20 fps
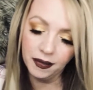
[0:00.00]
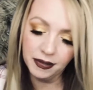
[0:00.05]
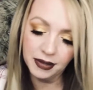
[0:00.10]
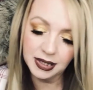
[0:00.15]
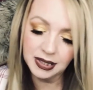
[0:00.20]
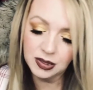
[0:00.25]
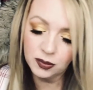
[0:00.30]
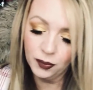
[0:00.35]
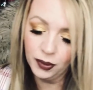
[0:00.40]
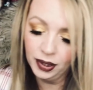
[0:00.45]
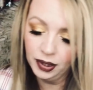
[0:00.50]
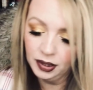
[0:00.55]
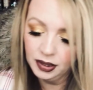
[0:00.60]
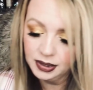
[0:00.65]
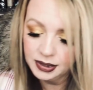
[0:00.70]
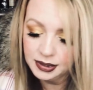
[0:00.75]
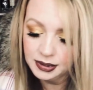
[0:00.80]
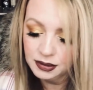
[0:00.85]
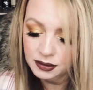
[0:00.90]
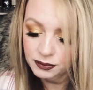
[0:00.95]
this
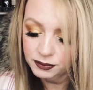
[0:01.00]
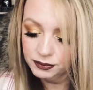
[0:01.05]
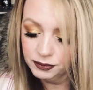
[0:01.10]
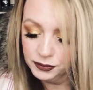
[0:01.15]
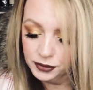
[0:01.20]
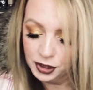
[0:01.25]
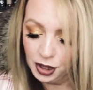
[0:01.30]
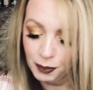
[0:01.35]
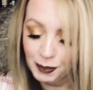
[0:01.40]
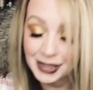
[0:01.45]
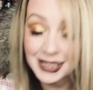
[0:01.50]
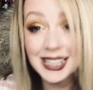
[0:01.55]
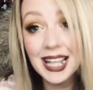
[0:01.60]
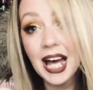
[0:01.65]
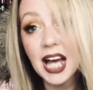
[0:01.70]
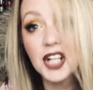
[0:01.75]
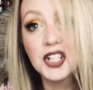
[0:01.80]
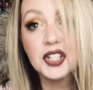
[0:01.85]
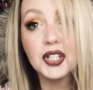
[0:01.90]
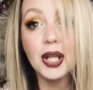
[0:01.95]
week's Shop My
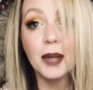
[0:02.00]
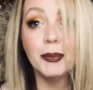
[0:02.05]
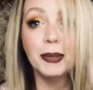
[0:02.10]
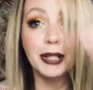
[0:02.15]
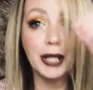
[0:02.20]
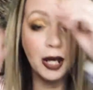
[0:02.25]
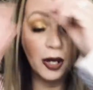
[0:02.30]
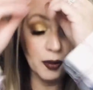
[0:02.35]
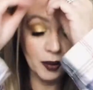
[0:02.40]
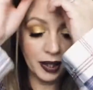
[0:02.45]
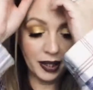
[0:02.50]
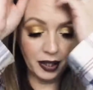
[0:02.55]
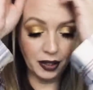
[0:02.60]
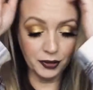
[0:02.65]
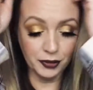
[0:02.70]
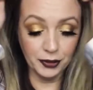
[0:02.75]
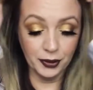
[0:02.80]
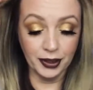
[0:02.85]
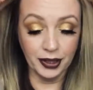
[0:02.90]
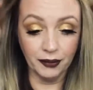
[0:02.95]
Stash, let me know, and I'll
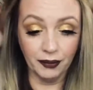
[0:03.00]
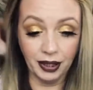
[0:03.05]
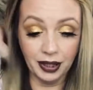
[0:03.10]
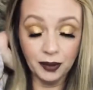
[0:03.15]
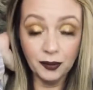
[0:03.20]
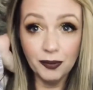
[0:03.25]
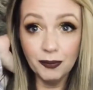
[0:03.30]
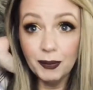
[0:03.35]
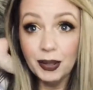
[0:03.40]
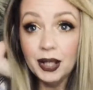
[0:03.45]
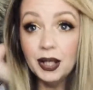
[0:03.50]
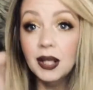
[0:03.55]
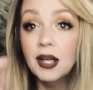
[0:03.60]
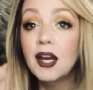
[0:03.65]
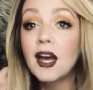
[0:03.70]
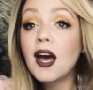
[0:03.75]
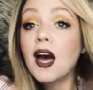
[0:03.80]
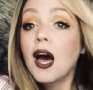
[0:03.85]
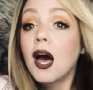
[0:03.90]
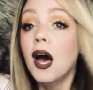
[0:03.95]
do a get ready with me.
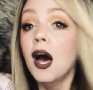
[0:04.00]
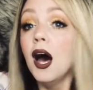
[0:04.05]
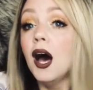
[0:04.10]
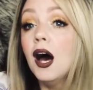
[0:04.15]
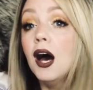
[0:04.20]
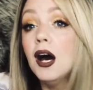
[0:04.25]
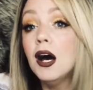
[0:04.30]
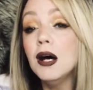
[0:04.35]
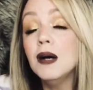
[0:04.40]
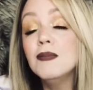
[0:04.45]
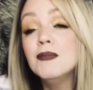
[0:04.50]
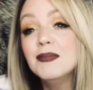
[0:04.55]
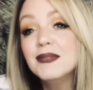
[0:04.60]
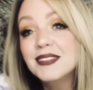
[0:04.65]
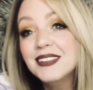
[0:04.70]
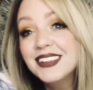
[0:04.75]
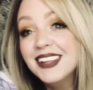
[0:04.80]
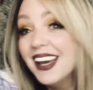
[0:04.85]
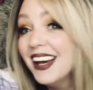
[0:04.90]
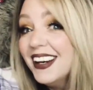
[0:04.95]
Yeah.
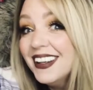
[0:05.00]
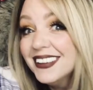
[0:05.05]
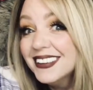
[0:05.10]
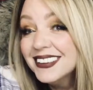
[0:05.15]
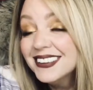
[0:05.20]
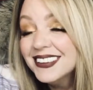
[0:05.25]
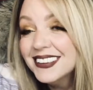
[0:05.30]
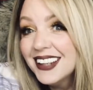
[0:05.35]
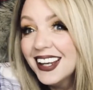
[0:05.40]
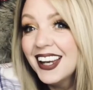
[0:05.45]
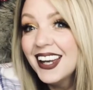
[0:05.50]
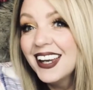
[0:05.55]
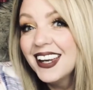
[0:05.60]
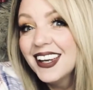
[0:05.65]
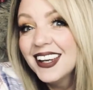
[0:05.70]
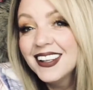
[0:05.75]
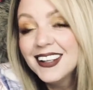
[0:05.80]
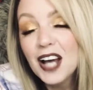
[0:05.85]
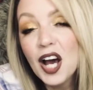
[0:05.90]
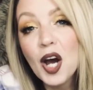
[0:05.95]

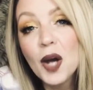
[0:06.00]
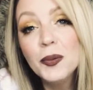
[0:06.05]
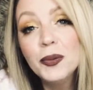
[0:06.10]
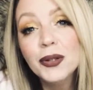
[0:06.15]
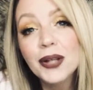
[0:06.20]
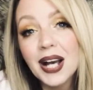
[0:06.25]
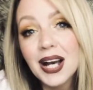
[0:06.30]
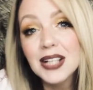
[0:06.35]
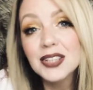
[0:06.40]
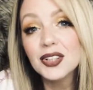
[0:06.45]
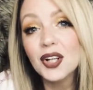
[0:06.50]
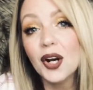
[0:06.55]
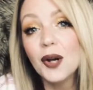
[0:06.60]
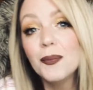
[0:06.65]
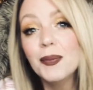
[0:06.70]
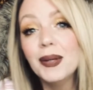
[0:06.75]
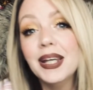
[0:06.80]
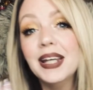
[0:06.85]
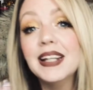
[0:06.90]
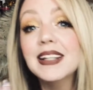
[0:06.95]
And I hope you guys are
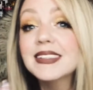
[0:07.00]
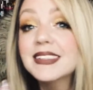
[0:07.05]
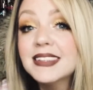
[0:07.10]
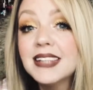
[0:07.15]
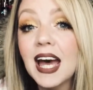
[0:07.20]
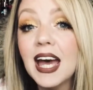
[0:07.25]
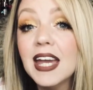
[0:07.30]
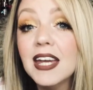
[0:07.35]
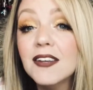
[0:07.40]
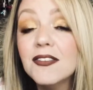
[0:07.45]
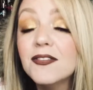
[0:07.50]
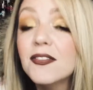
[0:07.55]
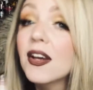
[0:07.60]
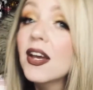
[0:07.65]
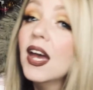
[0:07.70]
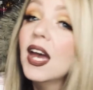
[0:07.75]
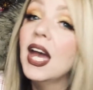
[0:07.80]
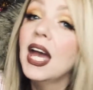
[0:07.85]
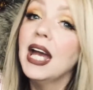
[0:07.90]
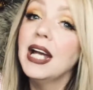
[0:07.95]
being safe
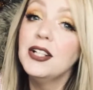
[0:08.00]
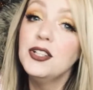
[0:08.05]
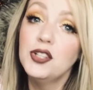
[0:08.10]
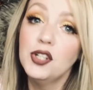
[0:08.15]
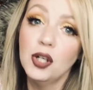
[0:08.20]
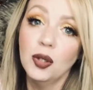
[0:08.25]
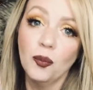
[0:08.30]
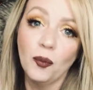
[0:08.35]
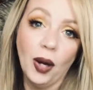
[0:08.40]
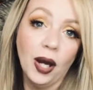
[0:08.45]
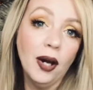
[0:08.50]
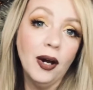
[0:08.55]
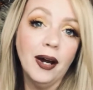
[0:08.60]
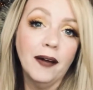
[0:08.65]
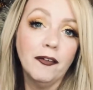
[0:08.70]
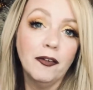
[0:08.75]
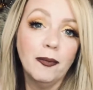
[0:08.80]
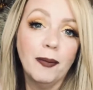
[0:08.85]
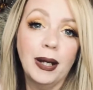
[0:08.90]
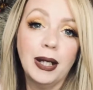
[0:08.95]
and doing well.
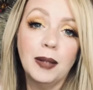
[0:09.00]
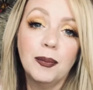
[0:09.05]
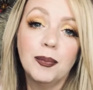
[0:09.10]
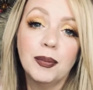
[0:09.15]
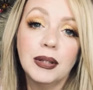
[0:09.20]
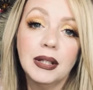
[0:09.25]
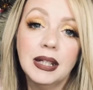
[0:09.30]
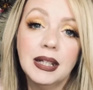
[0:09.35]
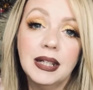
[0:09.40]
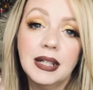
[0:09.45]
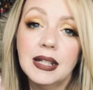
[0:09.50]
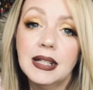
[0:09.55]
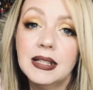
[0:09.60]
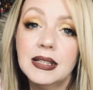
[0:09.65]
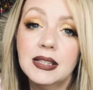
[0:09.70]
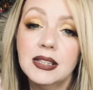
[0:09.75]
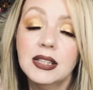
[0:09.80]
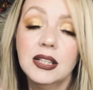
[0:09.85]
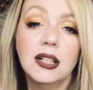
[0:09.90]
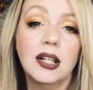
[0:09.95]
Everybody,
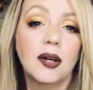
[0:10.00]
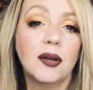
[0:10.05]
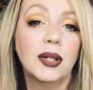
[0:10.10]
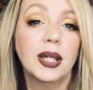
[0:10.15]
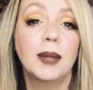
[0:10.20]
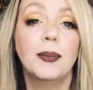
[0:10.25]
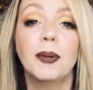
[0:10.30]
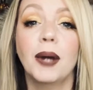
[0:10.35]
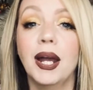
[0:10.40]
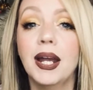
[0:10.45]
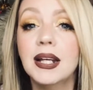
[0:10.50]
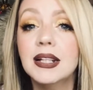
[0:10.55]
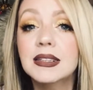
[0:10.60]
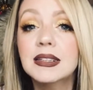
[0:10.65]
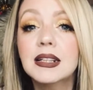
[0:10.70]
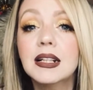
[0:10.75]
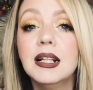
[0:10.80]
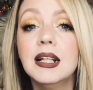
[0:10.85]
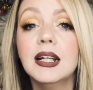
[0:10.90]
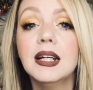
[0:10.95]
please, you know, keep your hands
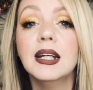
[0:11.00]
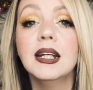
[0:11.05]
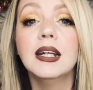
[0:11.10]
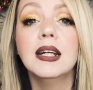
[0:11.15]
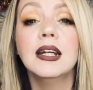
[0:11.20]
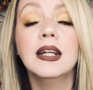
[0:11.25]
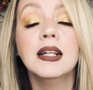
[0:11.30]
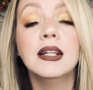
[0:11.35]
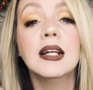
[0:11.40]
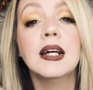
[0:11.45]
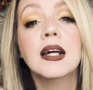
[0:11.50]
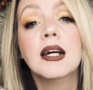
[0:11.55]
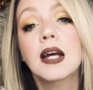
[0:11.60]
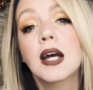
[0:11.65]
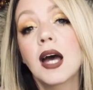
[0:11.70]
clean.